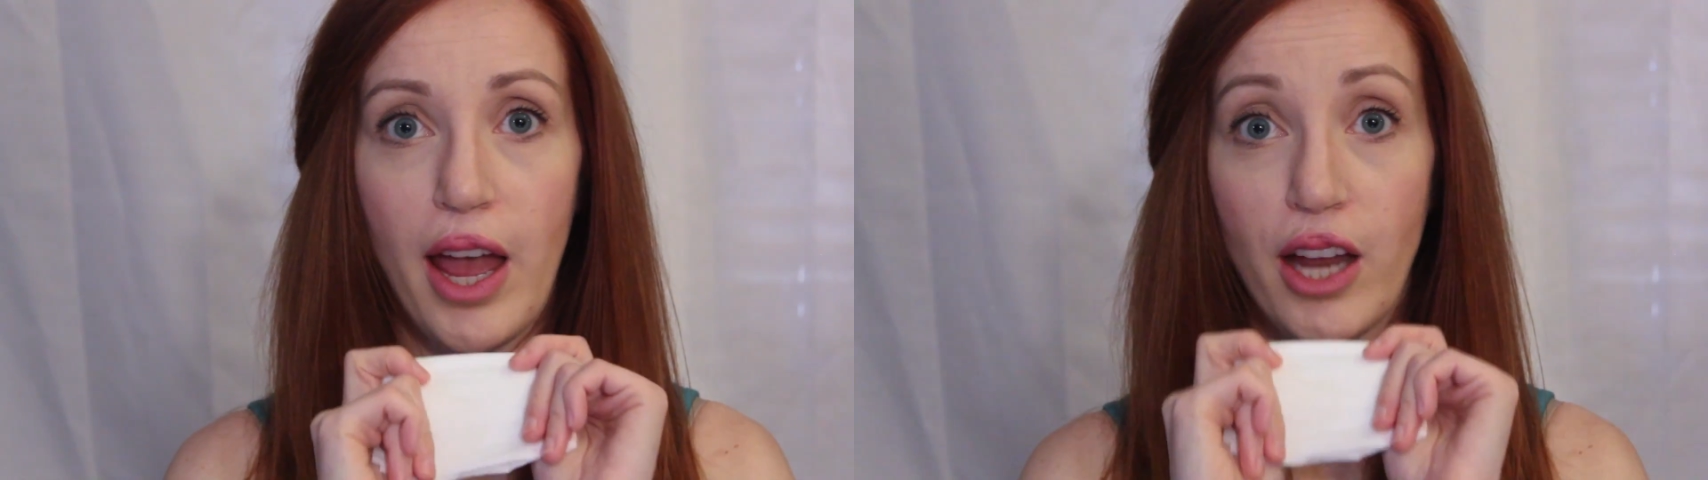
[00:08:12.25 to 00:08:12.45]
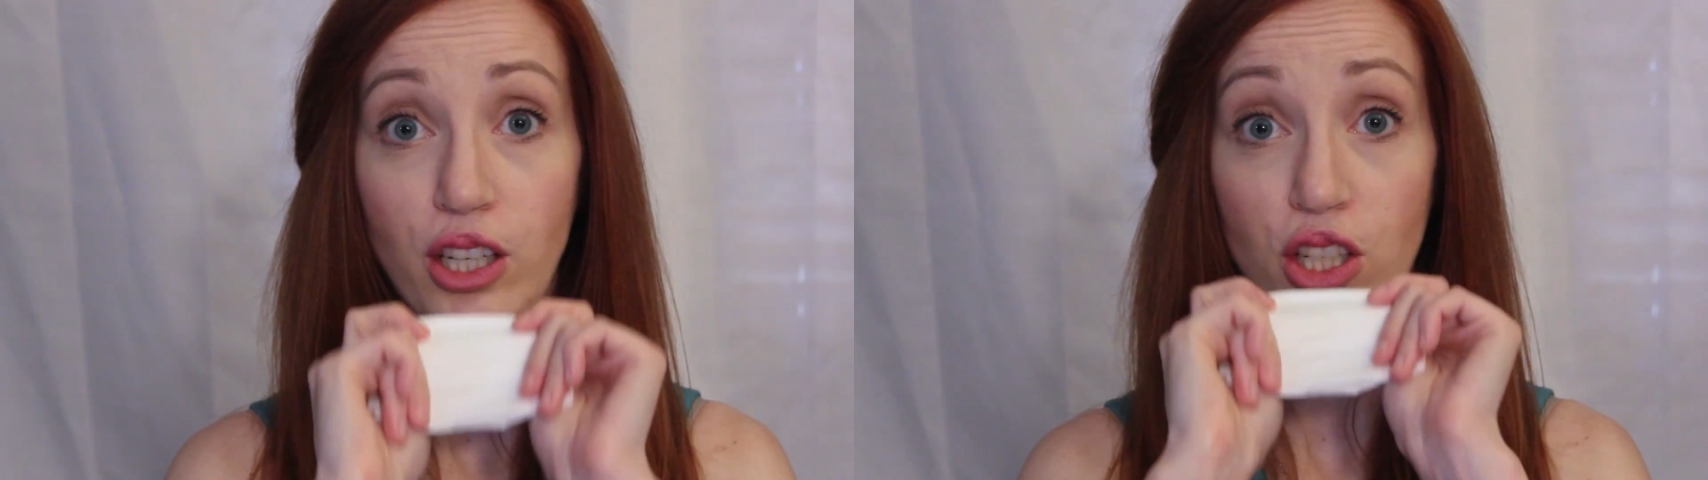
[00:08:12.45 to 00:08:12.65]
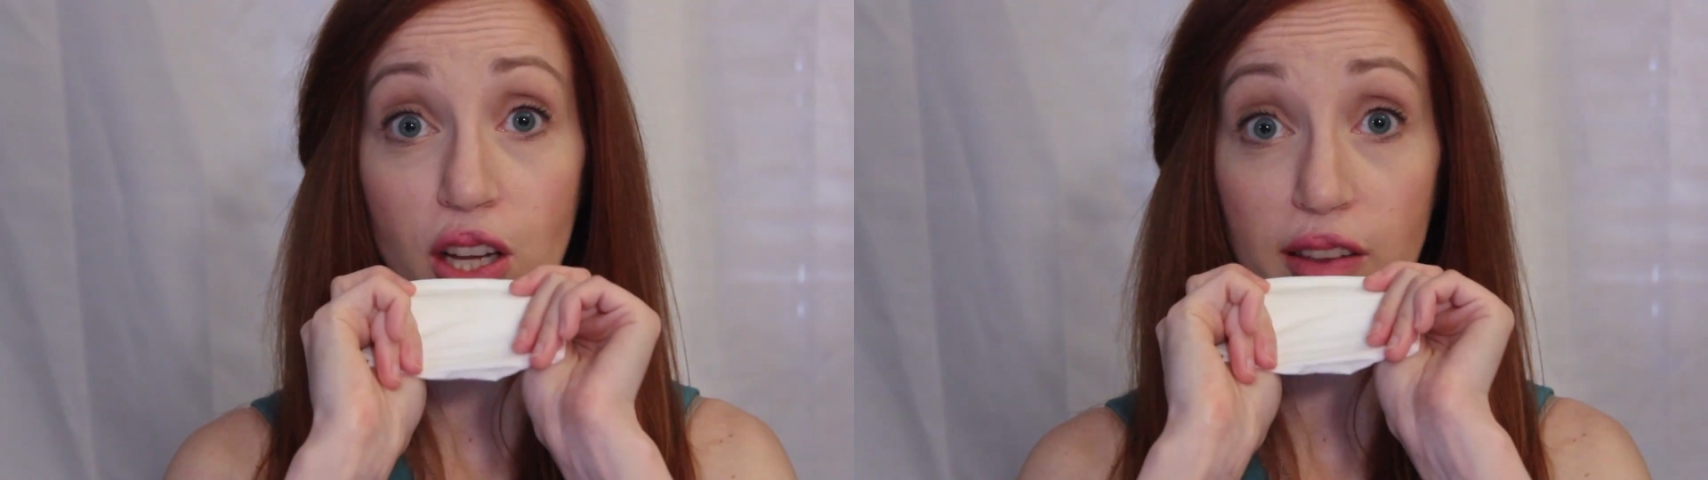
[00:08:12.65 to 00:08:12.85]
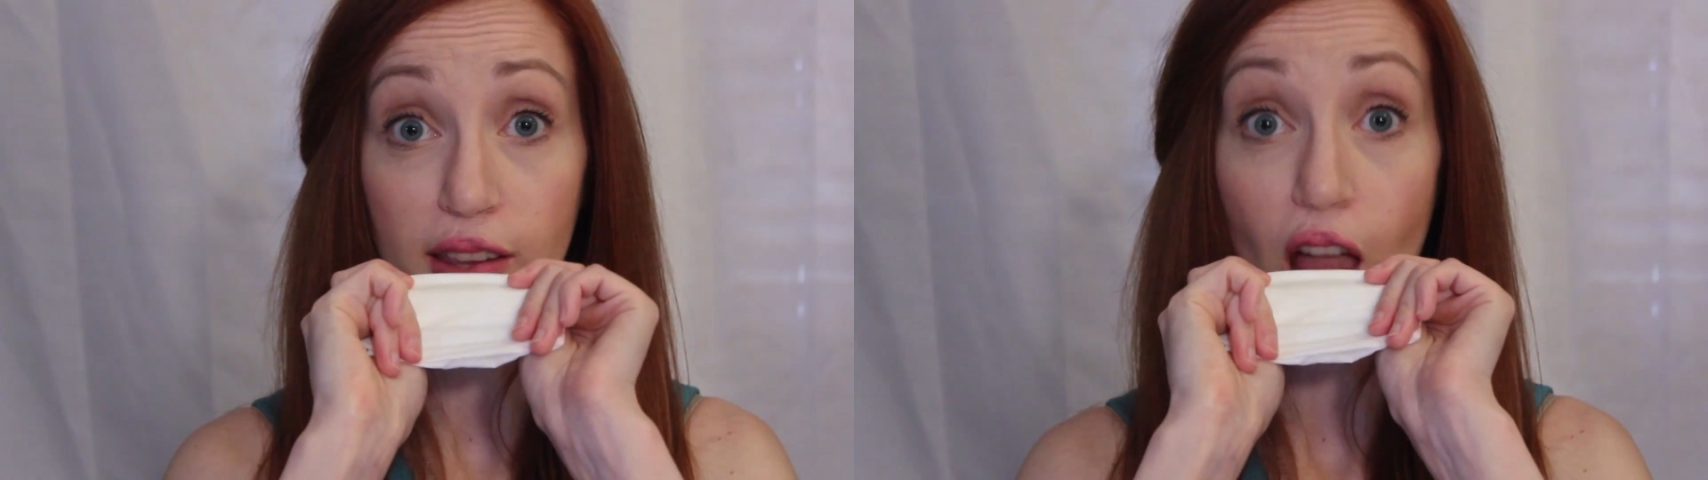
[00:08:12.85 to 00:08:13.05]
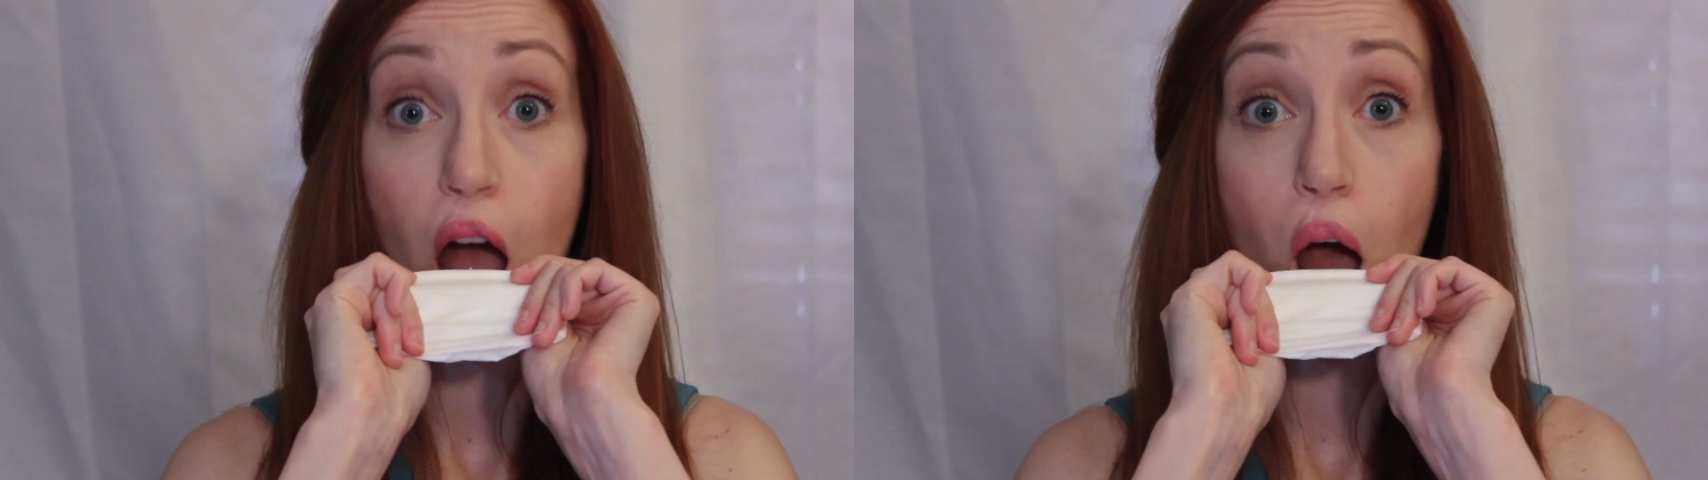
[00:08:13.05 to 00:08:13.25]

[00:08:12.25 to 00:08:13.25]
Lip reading: and just